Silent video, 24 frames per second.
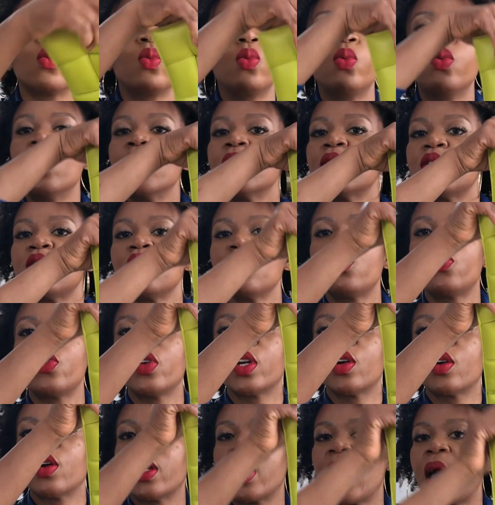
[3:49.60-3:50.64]
once you
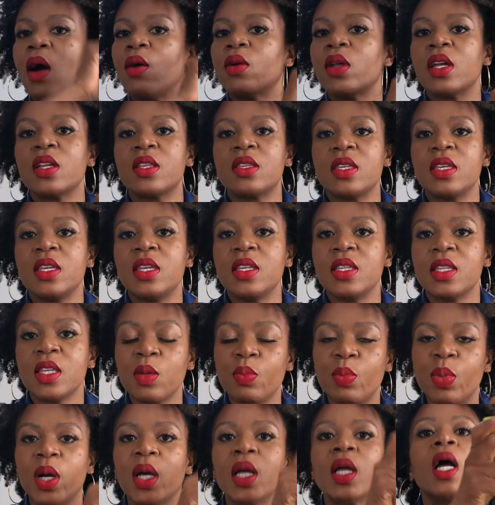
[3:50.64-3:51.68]
figure it out, it's easy,
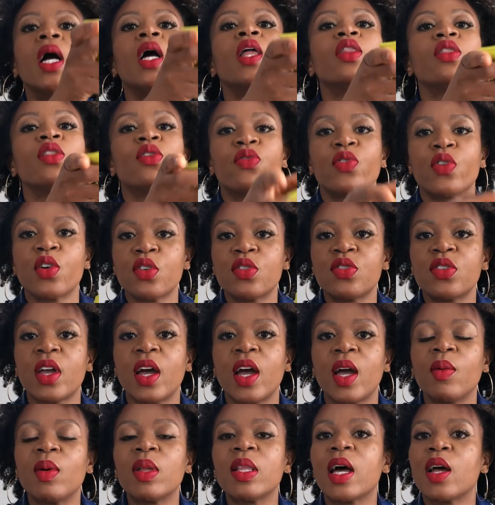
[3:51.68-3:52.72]
but the first
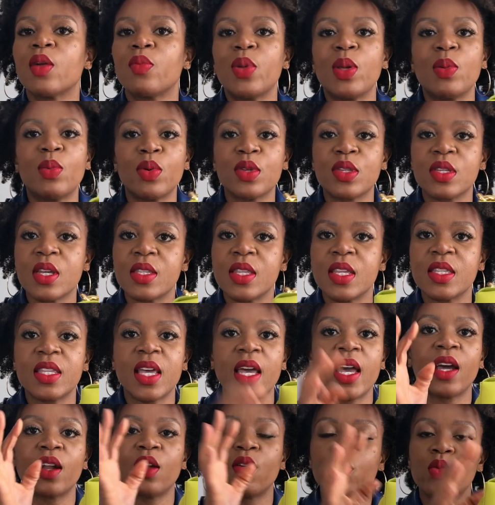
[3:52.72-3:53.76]
time a lot of people said that they
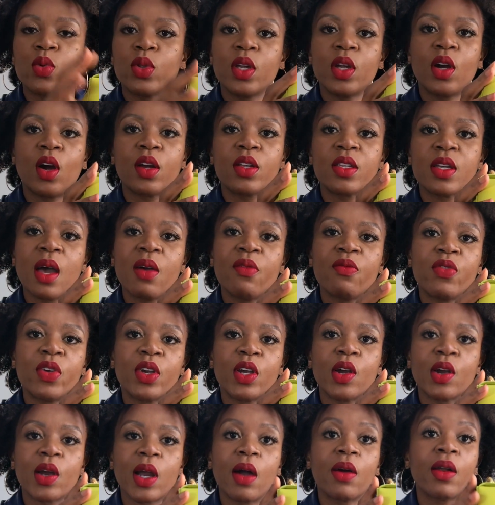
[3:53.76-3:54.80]
had a really hard time
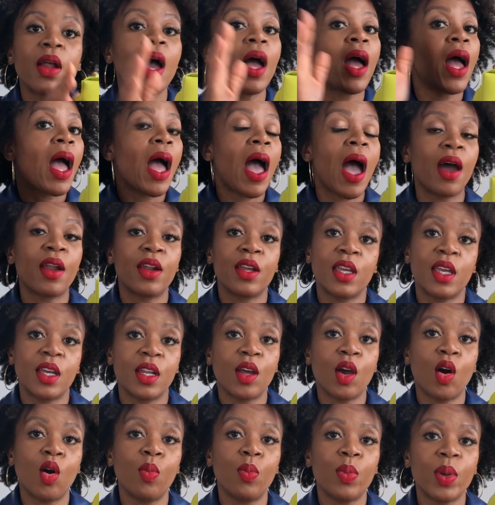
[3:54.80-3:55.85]
figuring out how to get
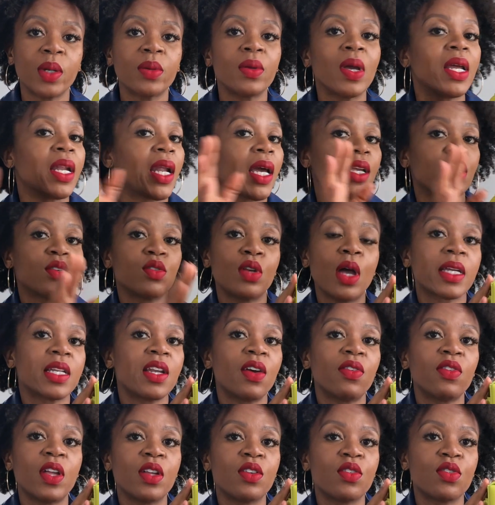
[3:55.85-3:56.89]
it open. And I can
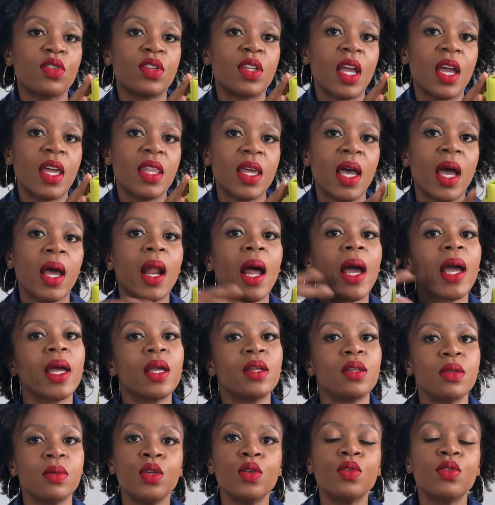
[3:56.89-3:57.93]
definitely understand that. I
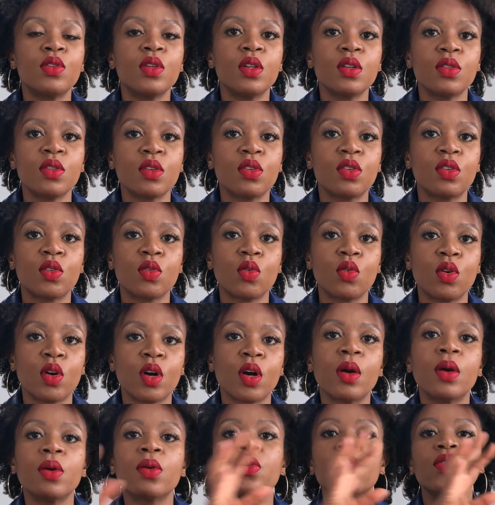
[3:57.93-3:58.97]
had used it in the
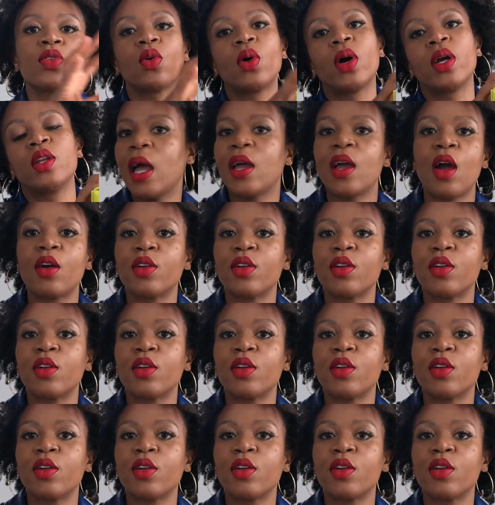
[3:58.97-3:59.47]
store, so I, I